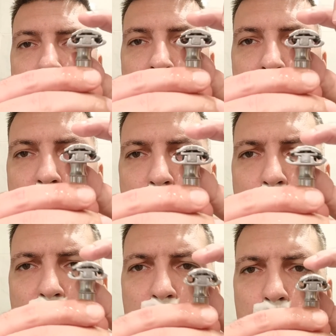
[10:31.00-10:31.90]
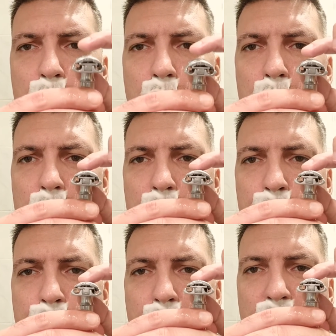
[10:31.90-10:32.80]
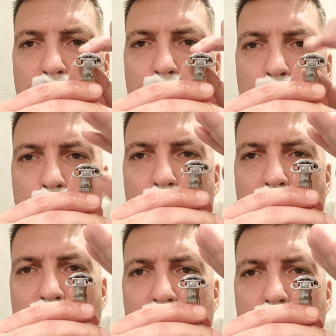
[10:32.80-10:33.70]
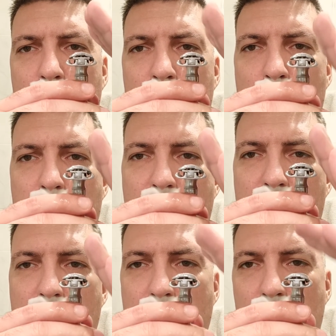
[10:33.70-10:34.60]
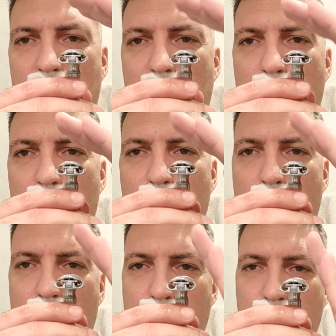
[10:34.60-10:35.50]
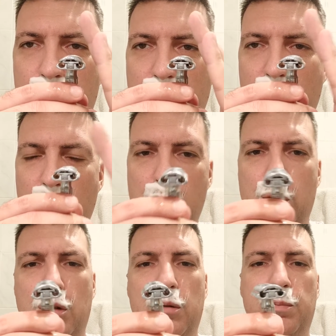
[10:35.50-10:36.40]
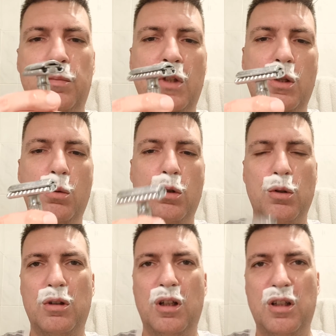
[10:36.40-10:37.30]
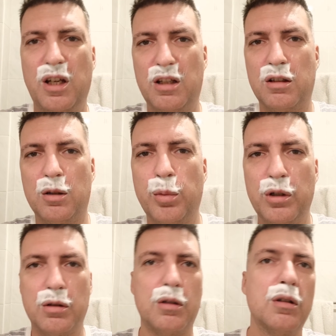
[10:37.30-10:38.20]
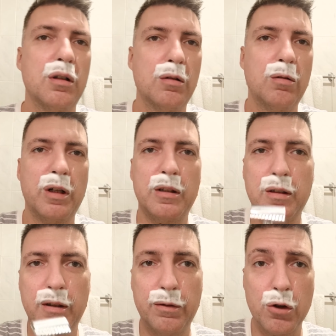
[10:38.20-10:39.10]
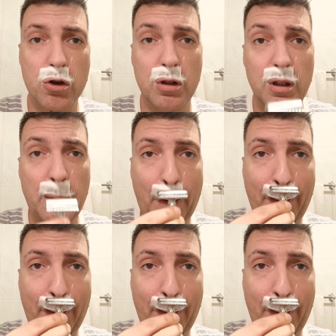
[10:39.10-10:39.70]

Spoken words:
It is quite tall, so the angle of the blade is a little bit more skewed, so it's not attacking the beard quite efficiently.